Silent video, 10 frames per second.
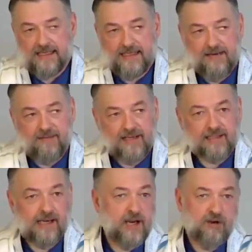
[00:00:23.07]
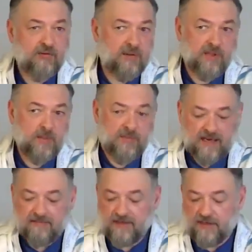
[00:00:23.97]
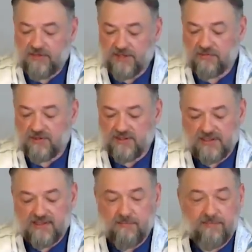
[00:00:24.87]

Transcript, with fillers: they invest an incredible amount of their resources,